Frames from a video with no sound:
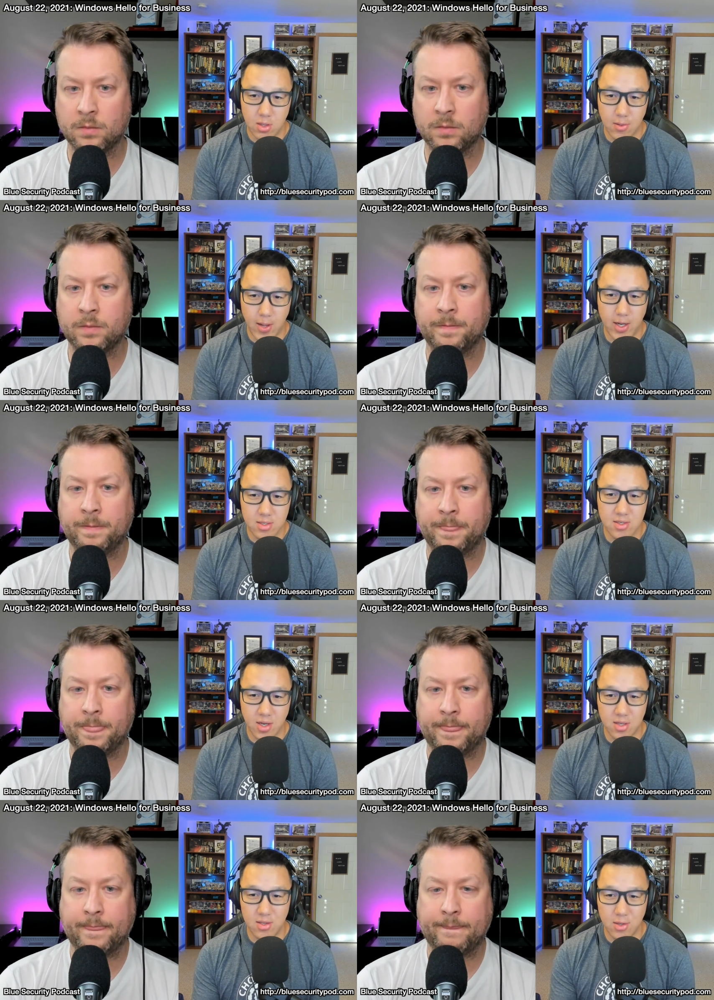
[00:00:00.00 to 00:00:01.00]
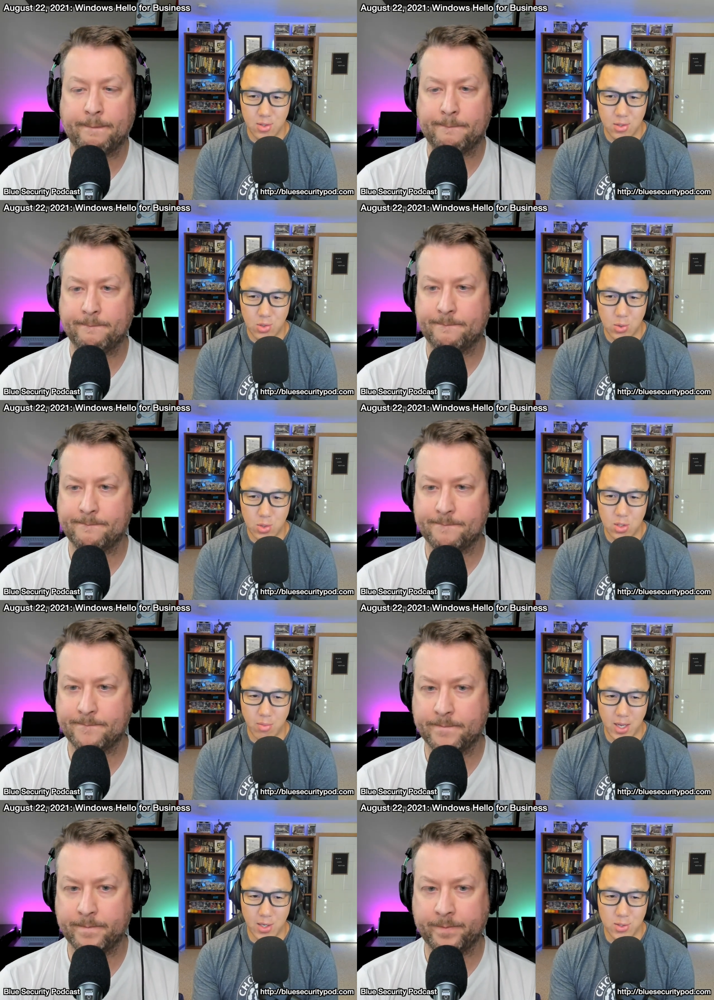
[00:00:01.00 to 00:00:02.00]
Speaker 1: line of sight to the
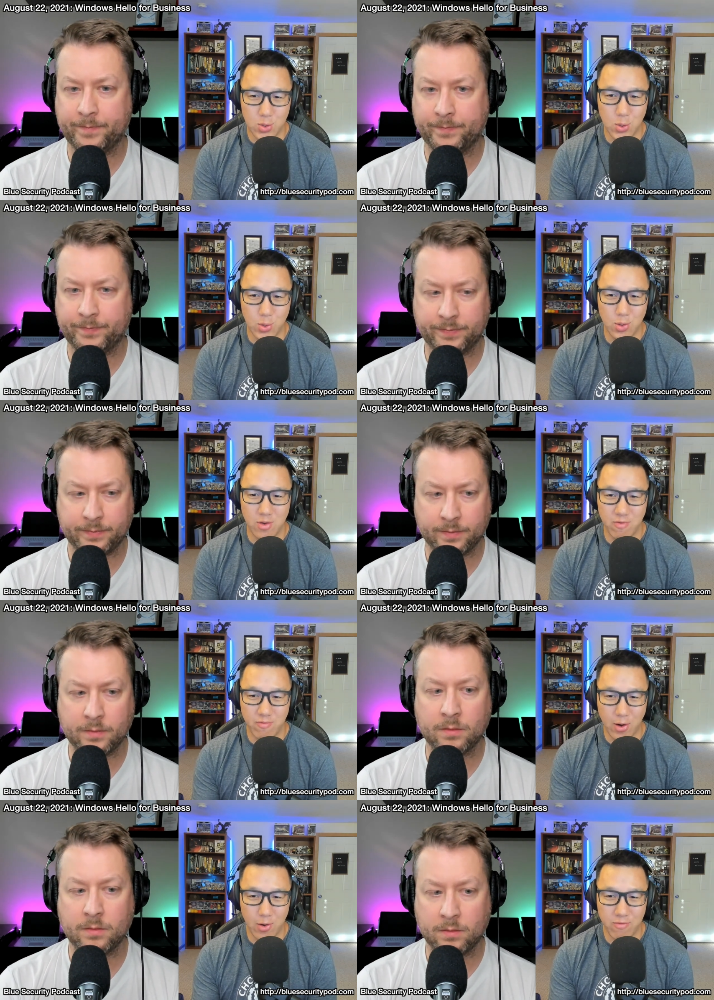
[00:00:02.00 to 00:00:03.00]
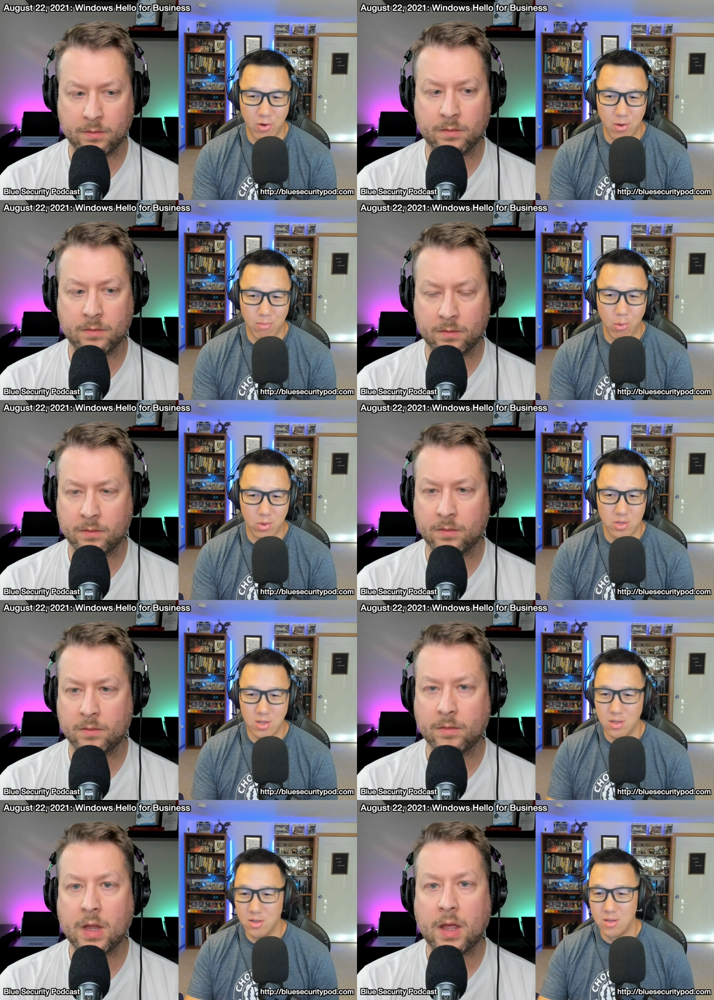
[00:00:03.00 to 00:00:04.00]
domain controller. Very, very important.
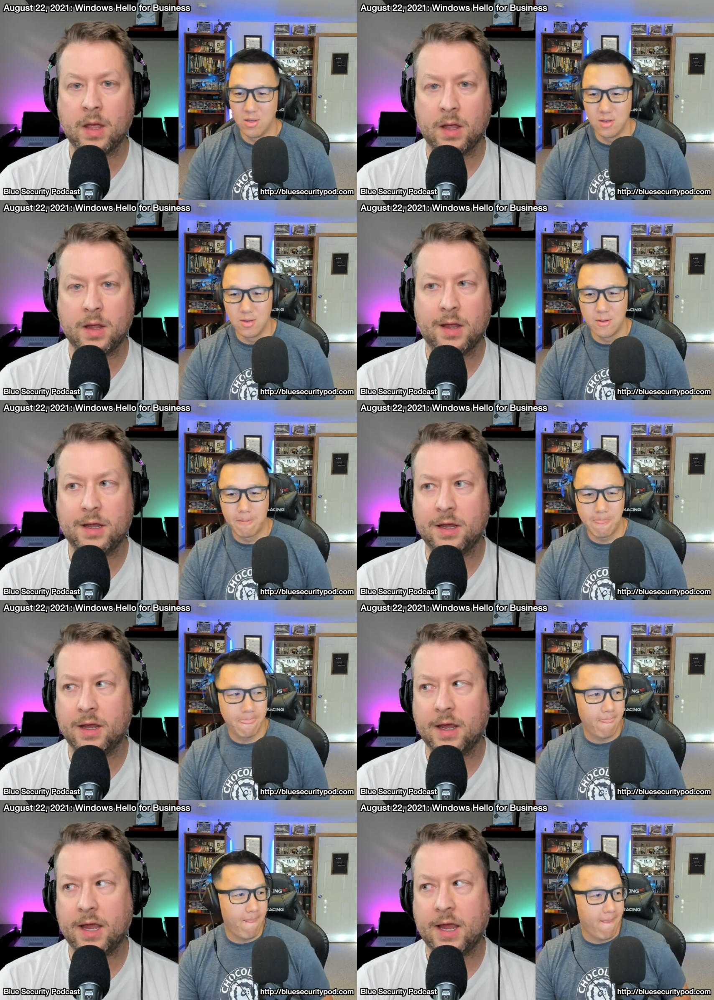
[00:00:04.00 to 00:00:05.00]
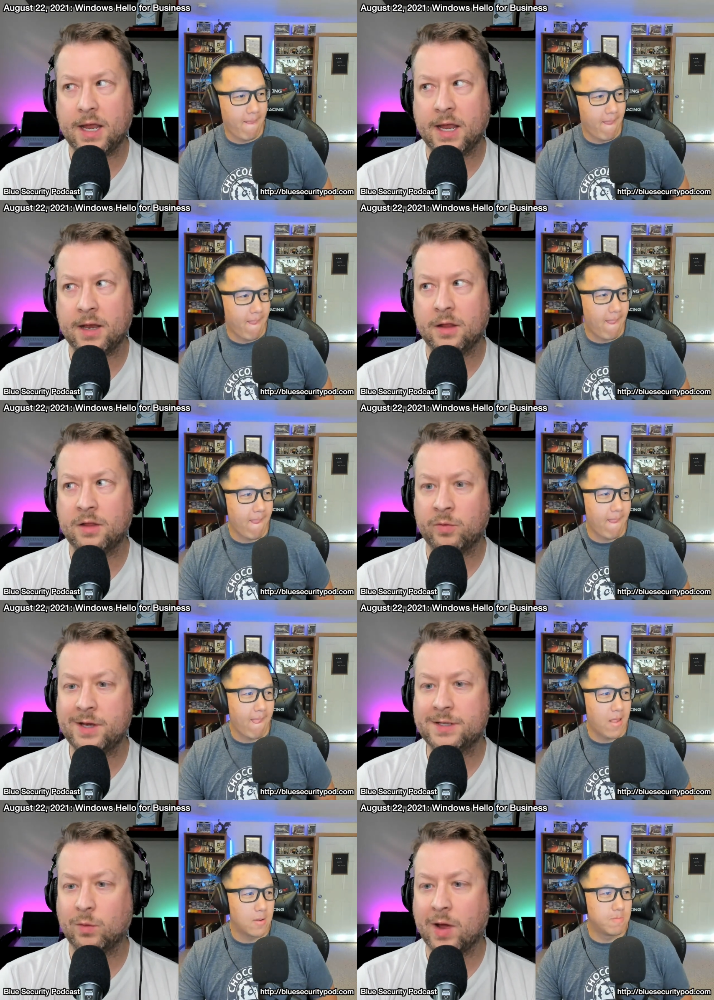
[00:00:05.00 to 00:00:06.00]
Speaker 2: And the
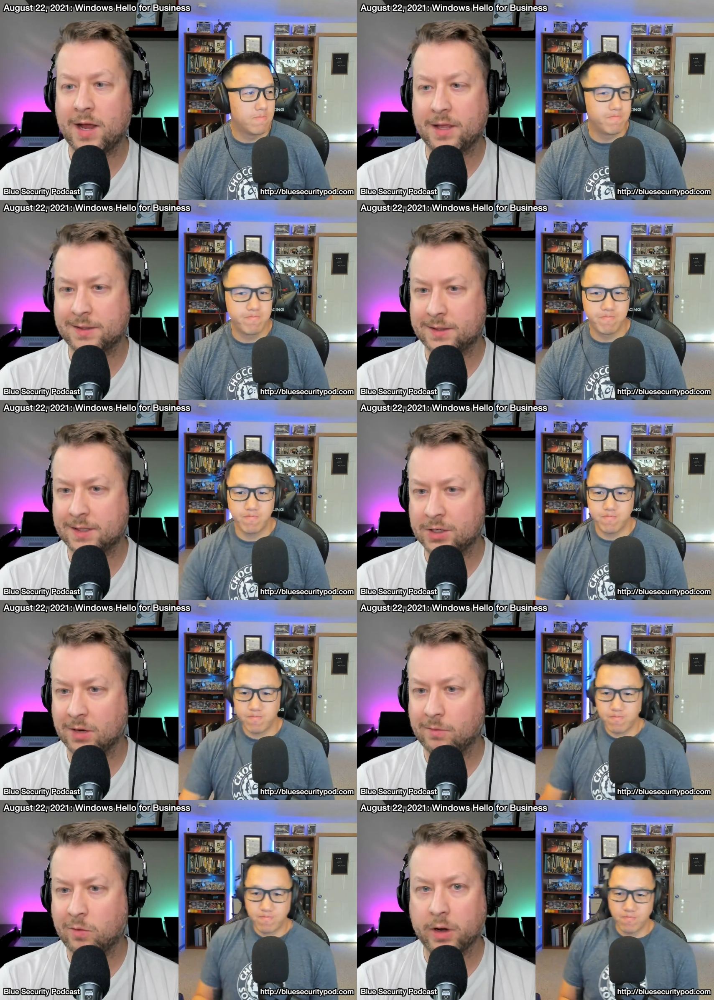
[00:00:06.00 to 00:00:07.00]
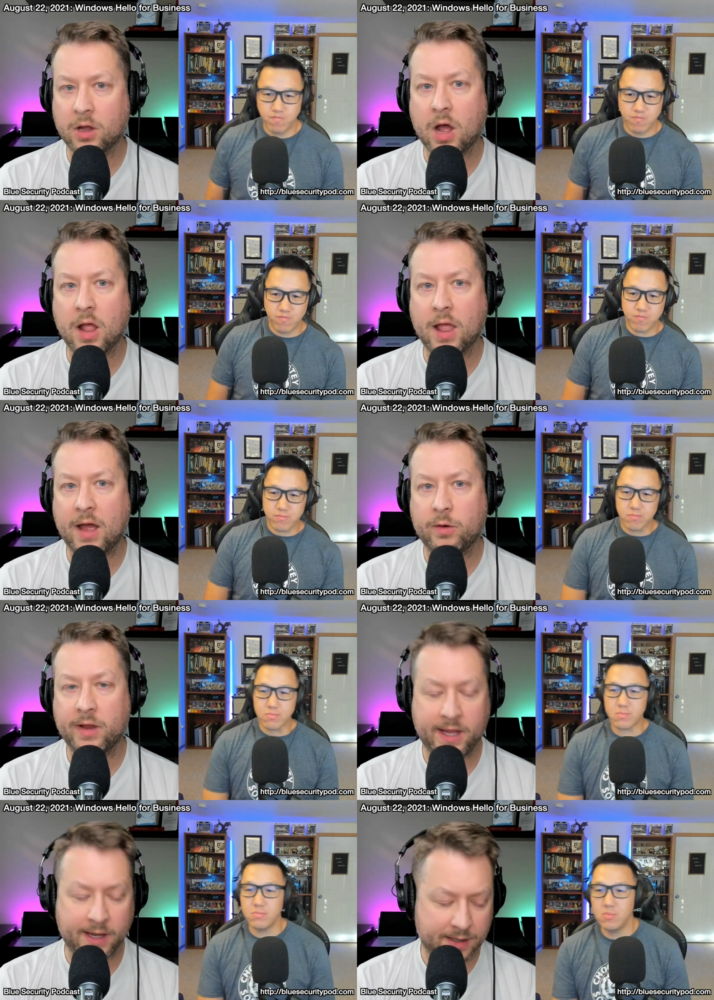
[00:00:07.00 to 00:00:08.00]
reason why this is such an important call out
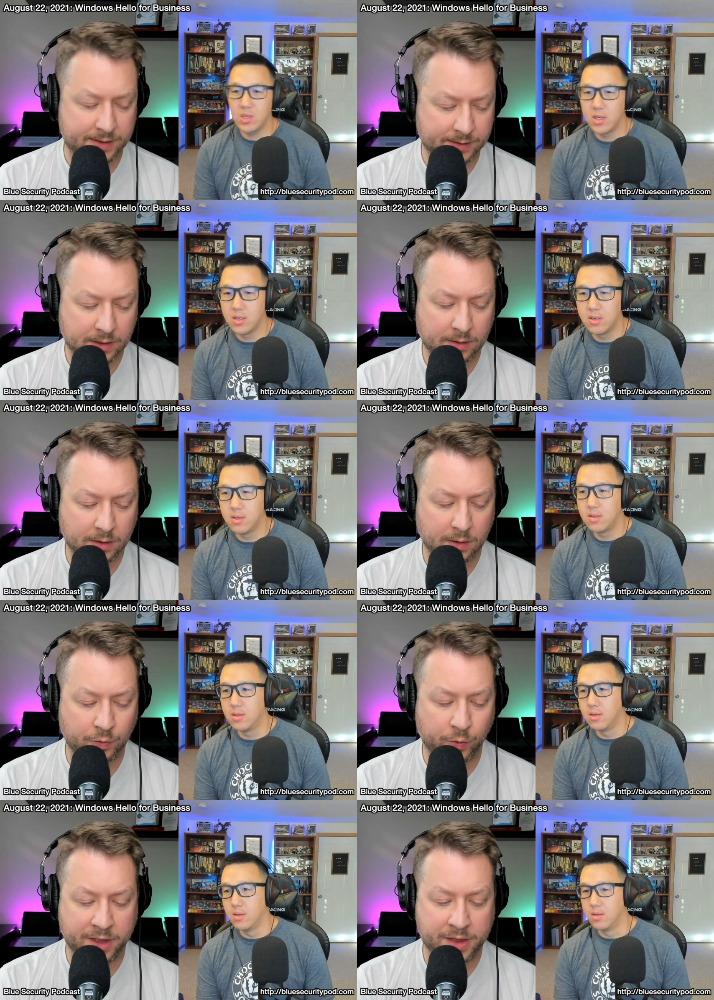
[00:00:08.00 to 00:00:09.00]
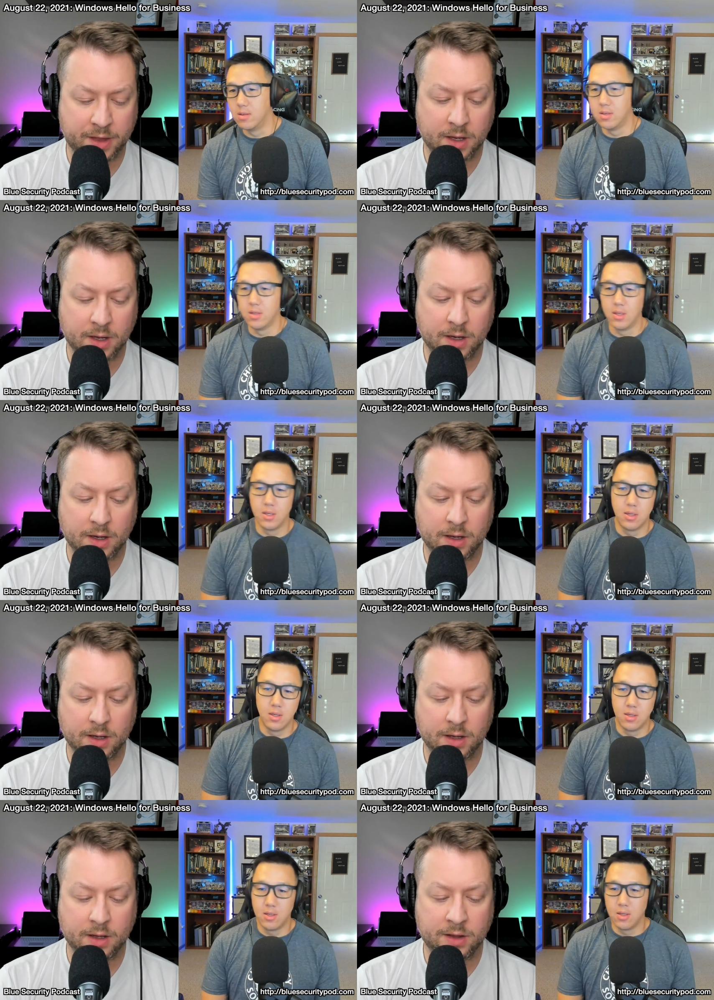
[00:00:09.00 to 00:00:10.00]
is with
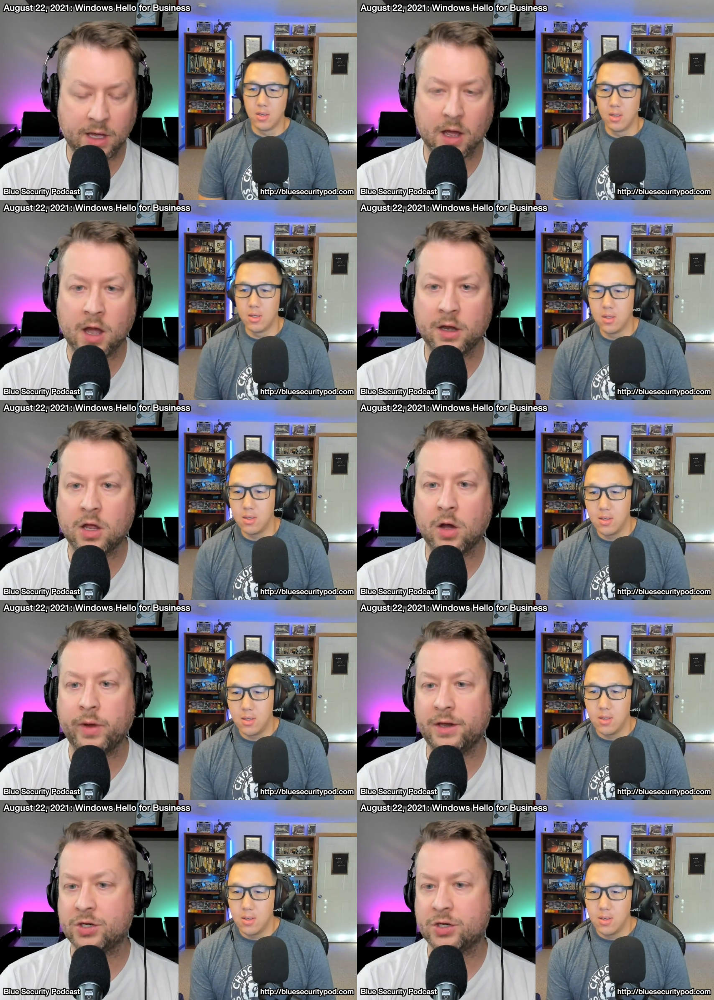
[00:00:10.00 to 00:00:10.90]
the ongoing